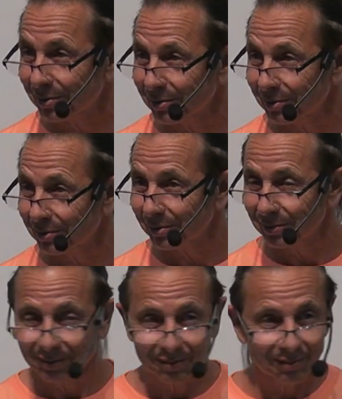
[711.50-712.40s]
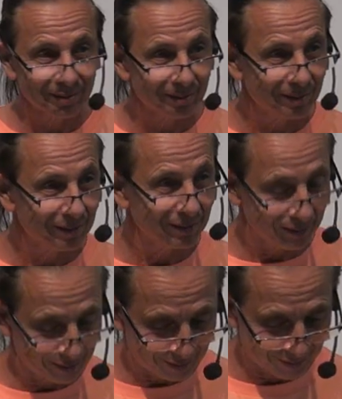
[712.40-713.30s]

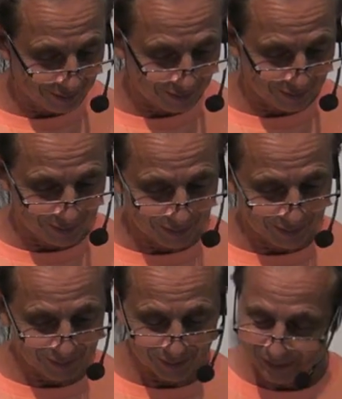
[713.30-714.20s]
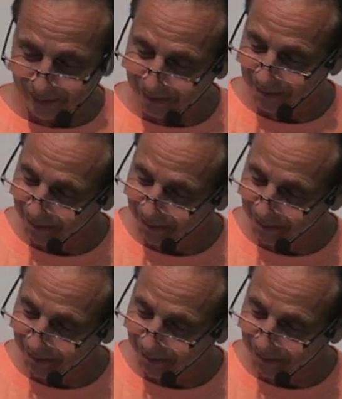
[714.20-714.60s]
Nobody speaks.